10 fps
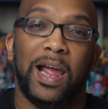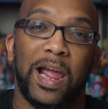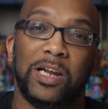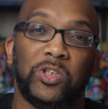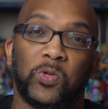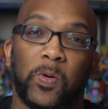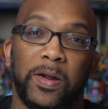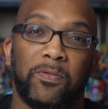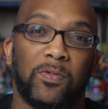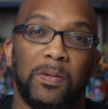
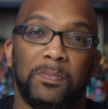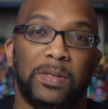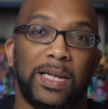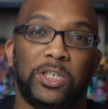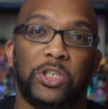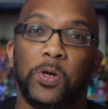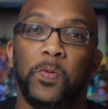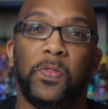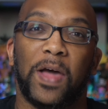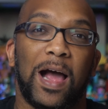Android from like
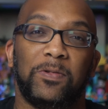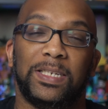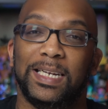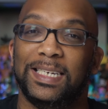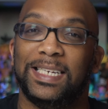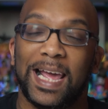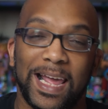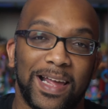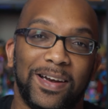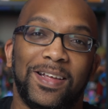
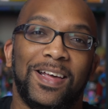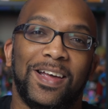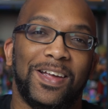2010.